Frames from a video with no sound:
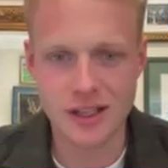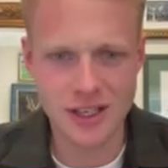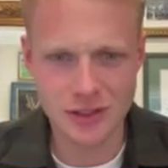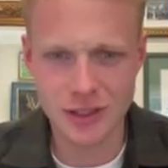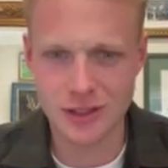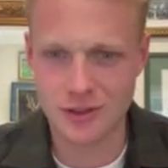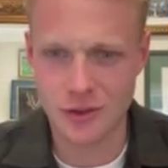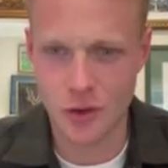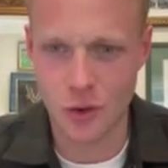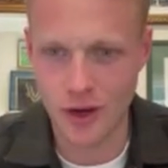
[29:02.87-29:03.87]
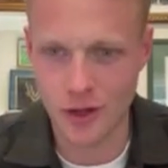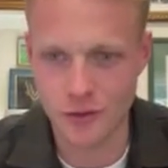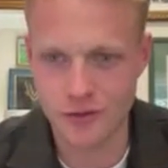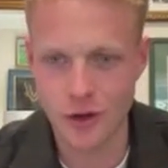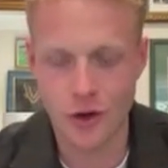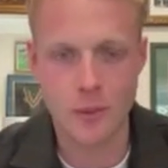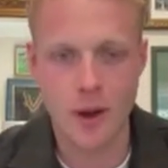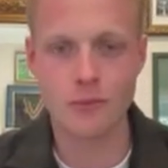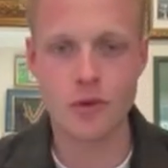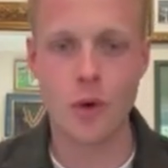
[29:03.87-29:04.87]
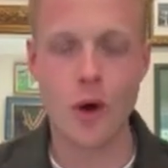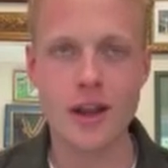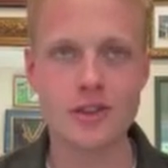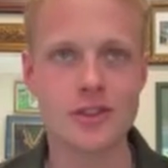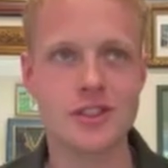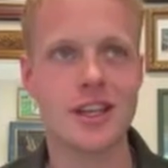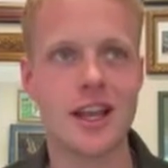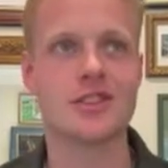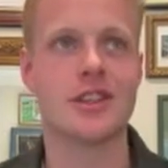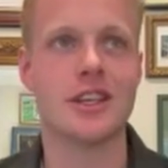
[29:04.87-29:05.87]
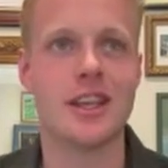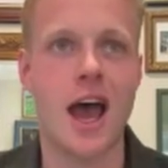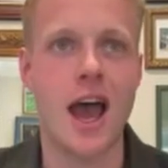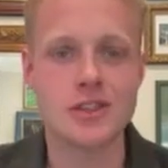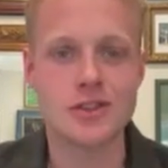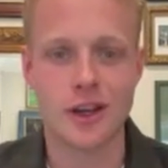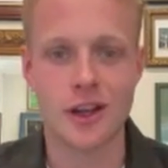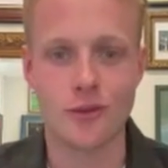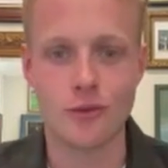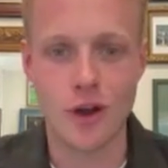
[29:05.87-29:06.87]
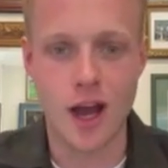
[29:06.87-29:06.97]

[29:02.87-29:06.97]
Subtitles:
It's actually quite a good field. I'm quite interested actually in the Hayes runner,